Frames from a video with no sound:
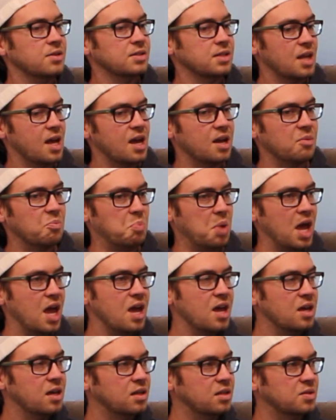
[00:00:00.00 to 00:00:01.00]
like pay
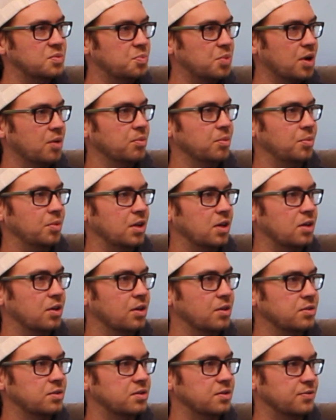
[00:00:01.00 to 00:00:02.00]
is probably
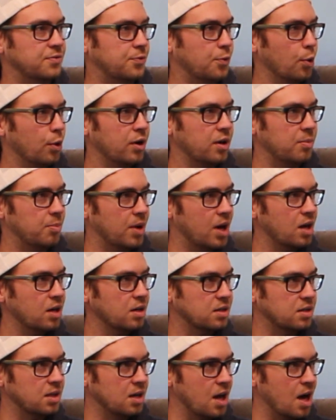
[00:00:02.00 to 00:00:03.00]
close to 40 bucks
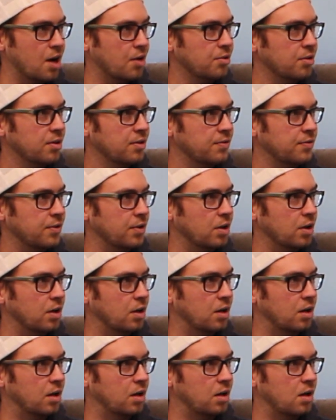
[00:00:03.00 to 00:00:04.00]
an hour for
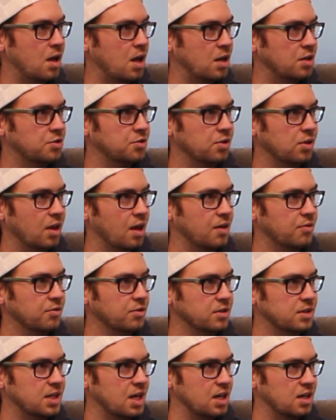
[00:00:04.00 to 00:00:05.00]
a entry level
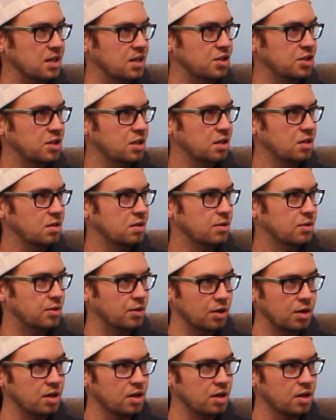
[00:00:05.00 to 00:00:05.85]
technician. 30.